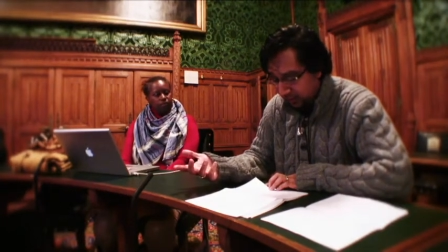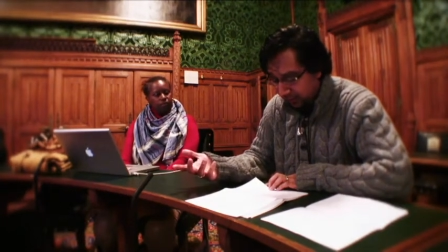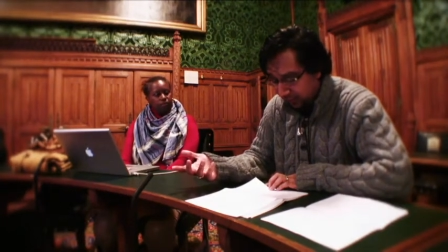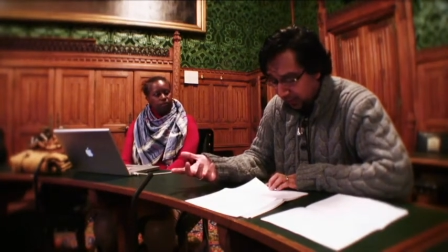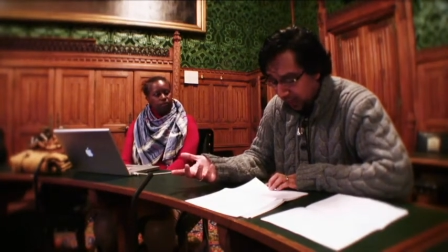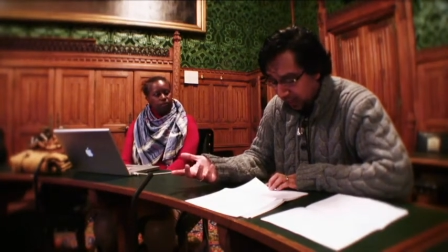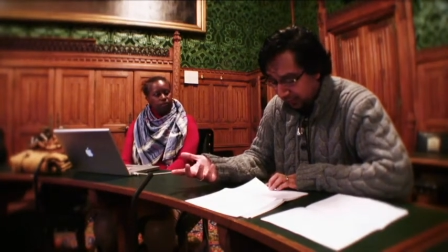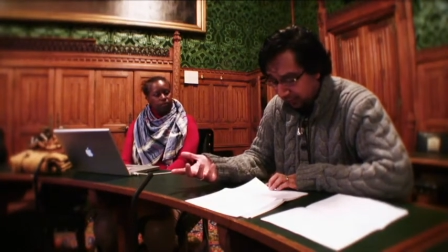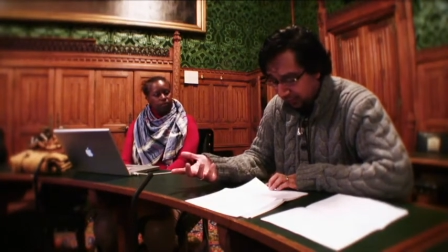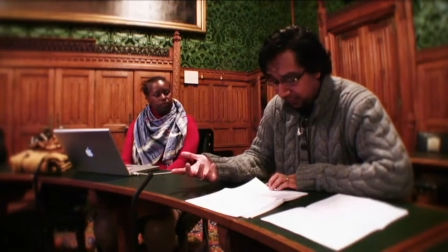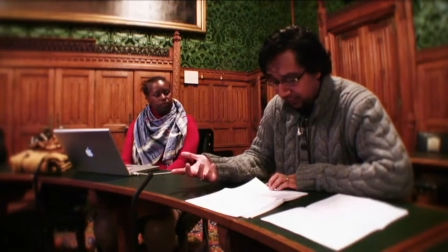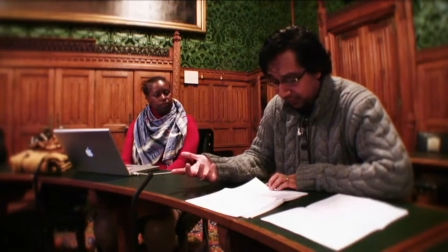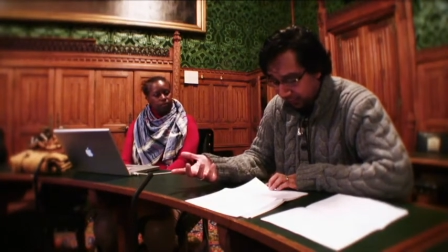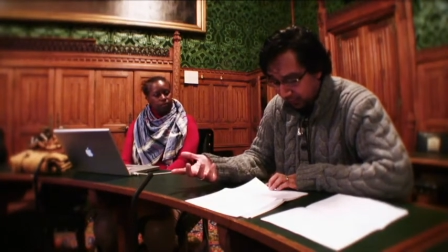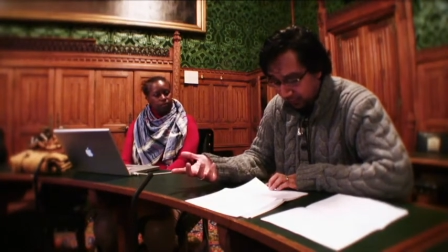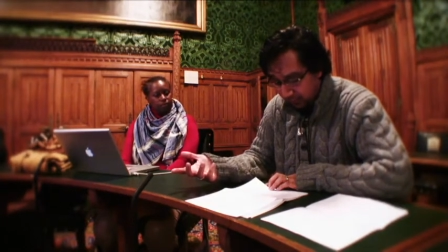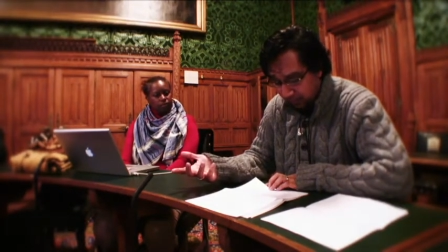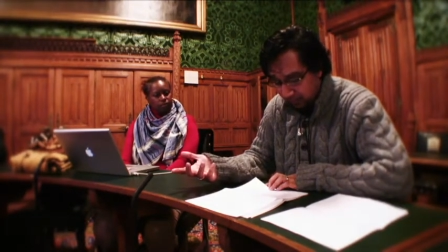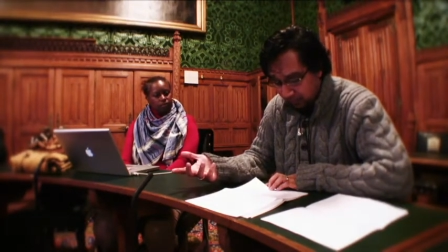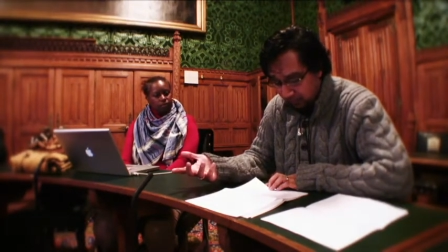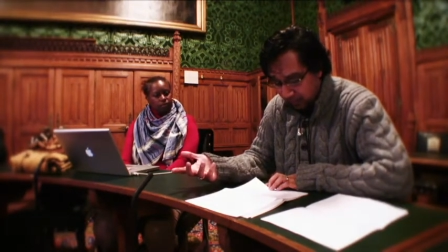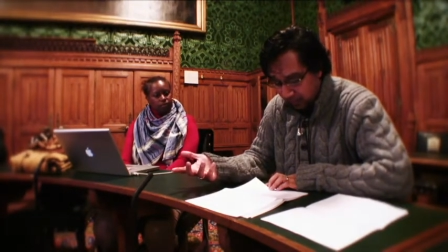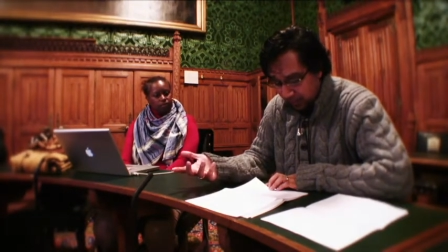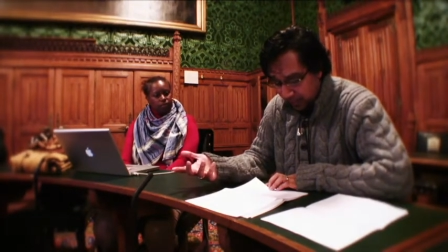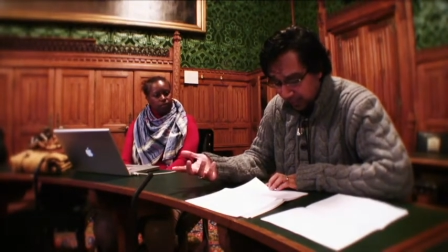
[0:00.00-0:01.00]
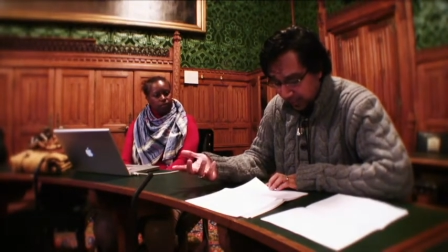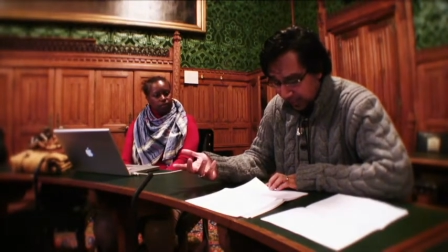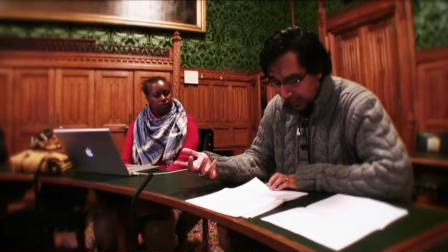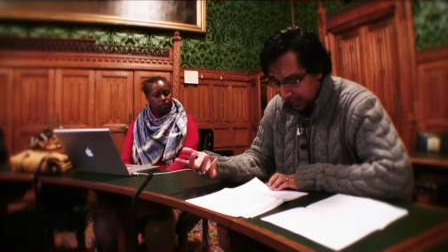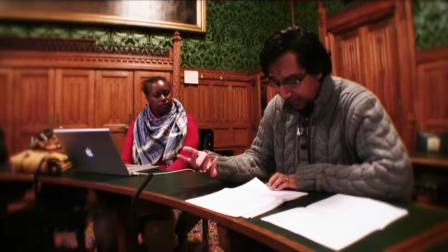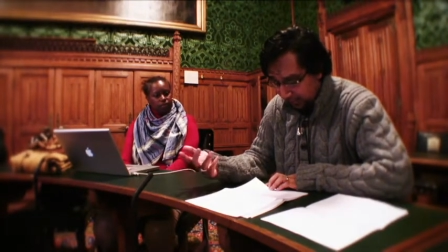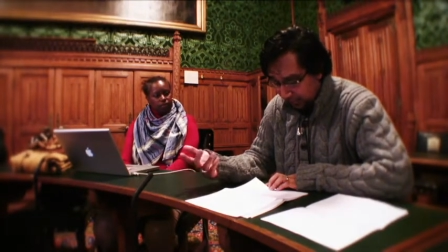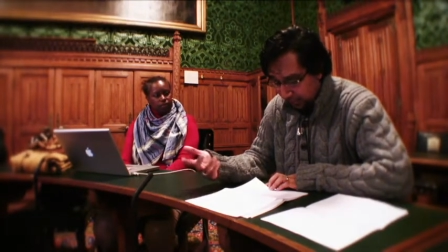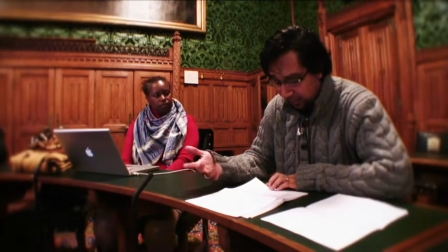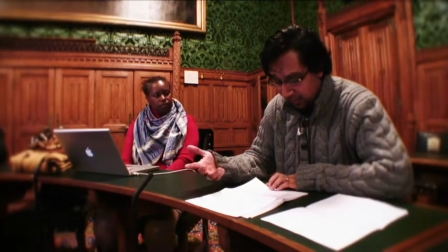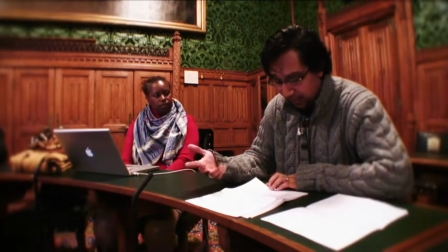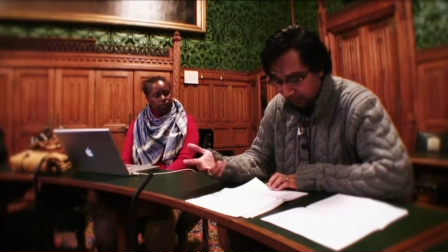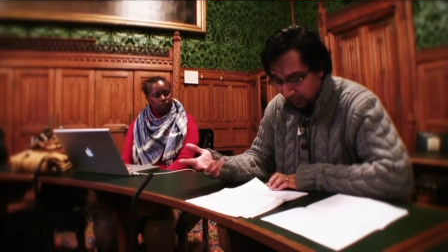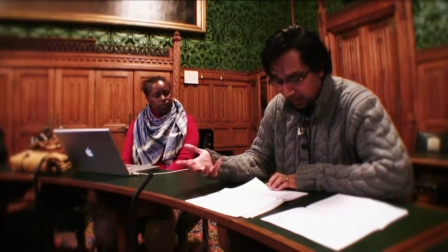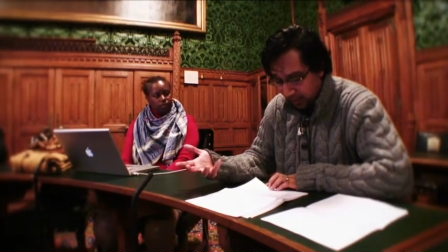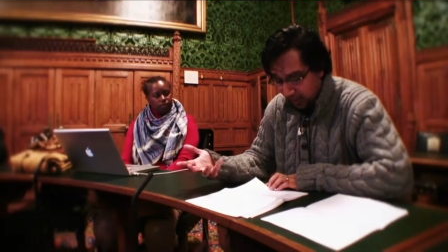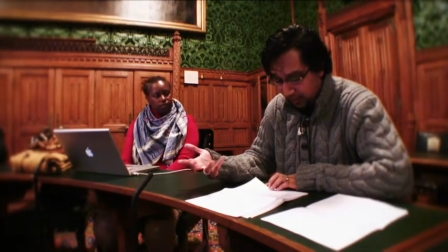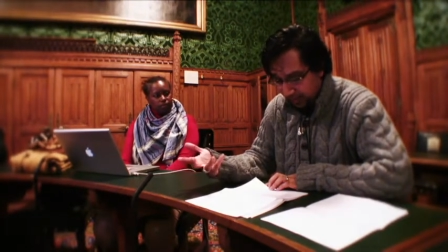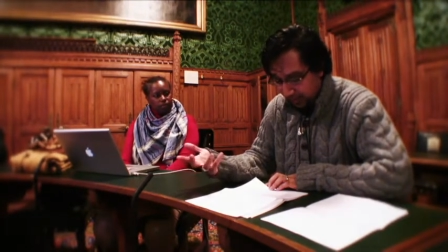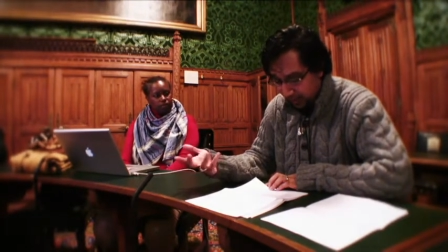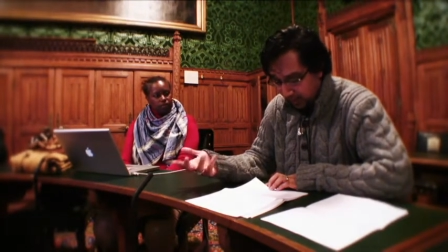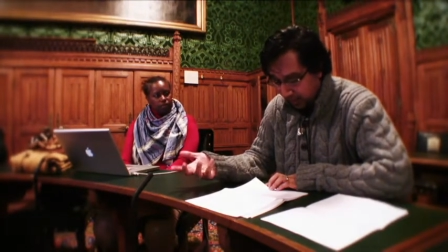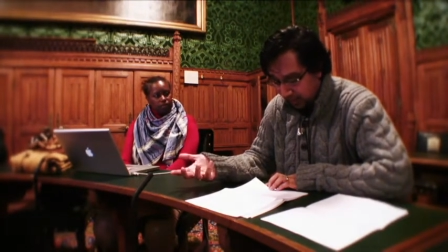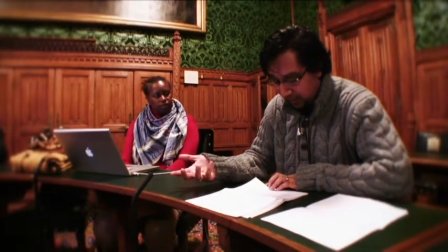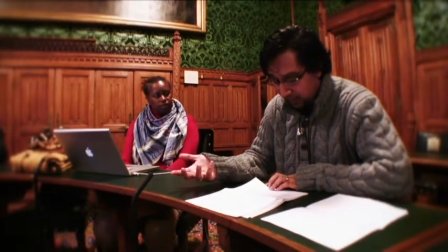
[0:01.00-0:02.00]
five of them, including
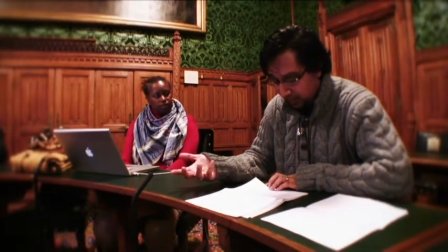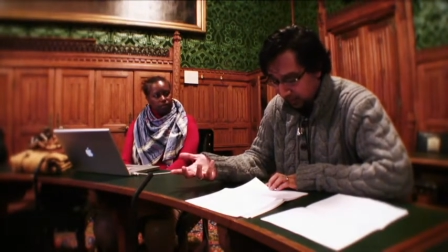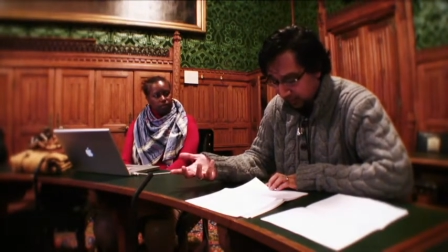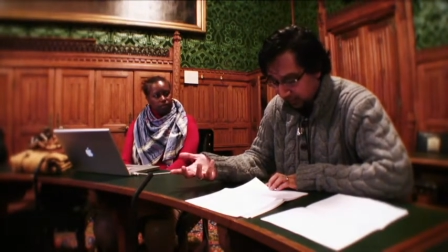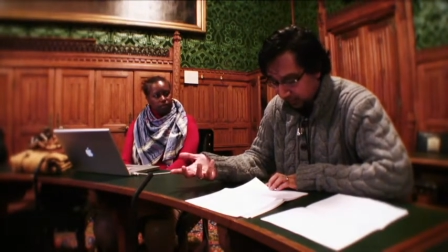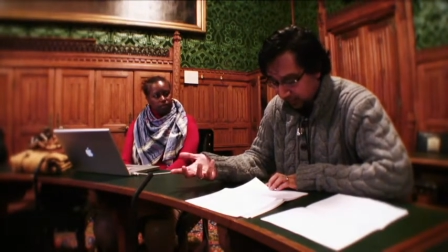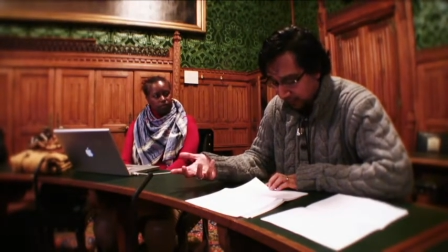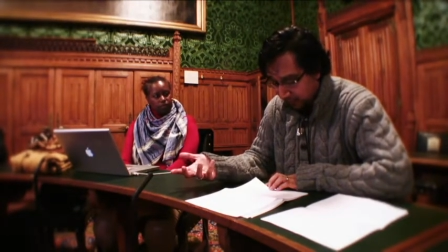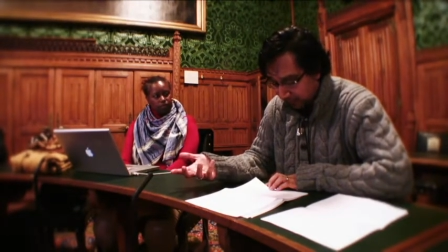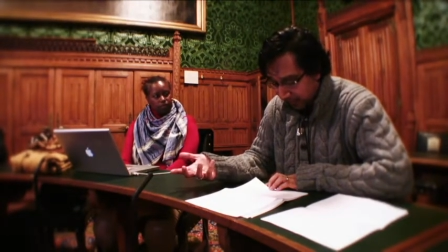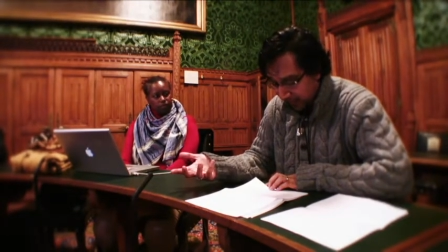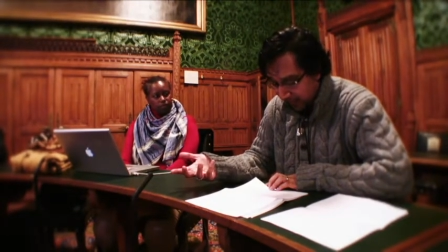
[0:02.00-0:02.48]
Muhammad Atta,